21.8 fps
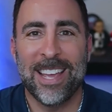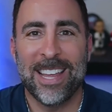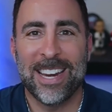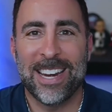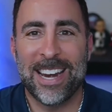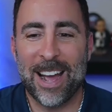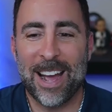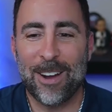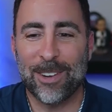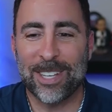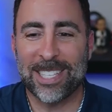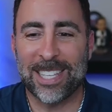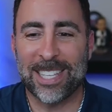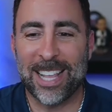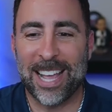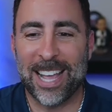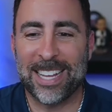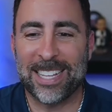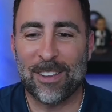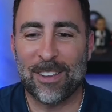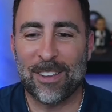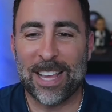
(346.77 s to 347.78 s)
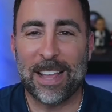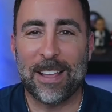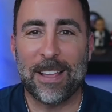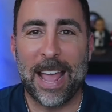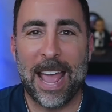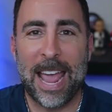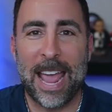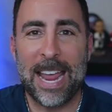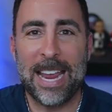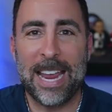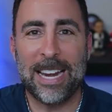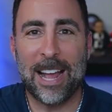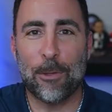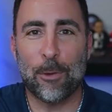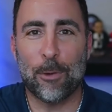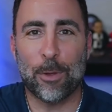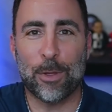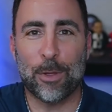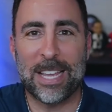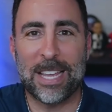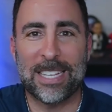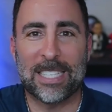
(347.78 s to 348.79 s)
Now no. It's like there's like eight other
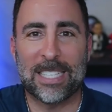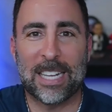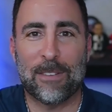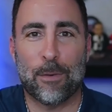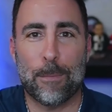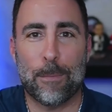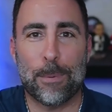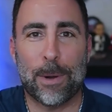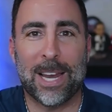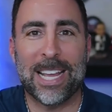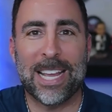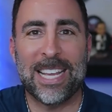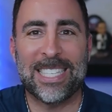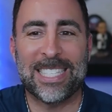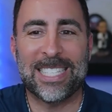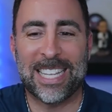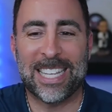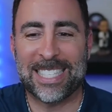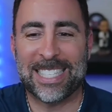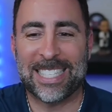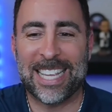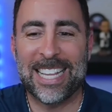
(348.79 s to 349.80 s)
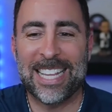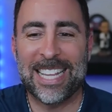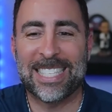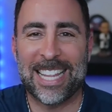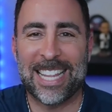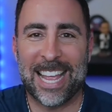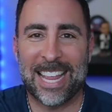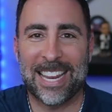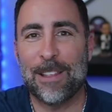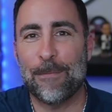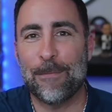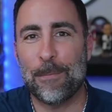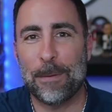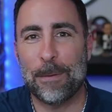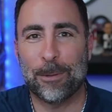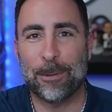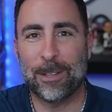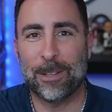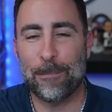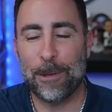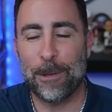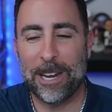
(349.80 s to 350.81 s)
things that have replaced it since then that people
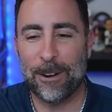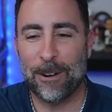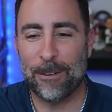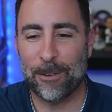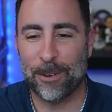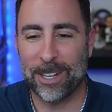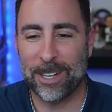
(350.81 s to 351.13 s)
debate over.